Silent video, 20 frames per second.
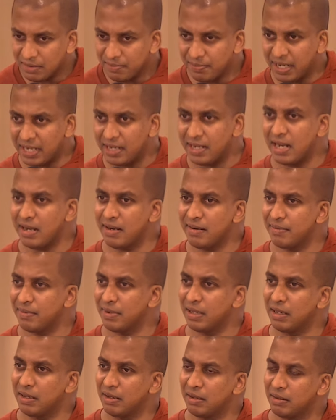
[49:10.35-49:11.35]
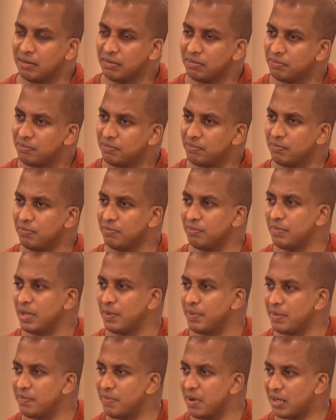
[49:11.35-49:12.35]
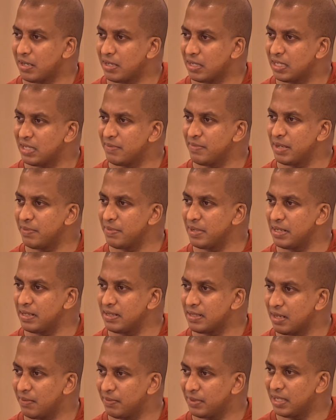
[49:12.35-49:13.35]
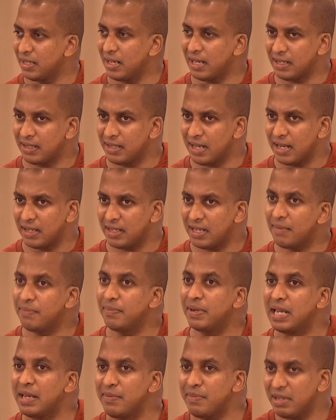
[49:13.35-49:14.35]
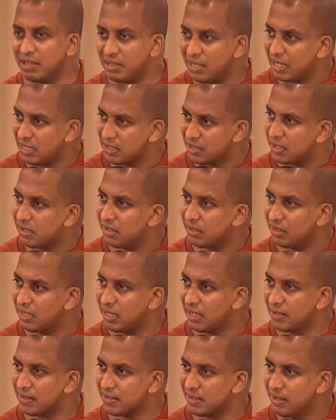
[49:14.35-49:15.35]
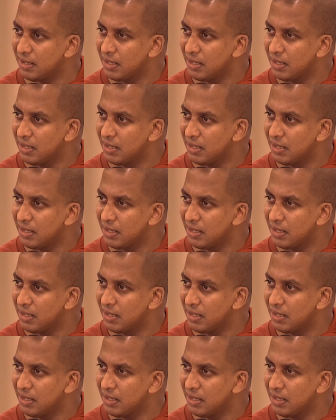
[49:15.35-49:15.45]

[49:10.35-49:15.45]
bread and maybe butter, maybe something like that, they are blaming the external things.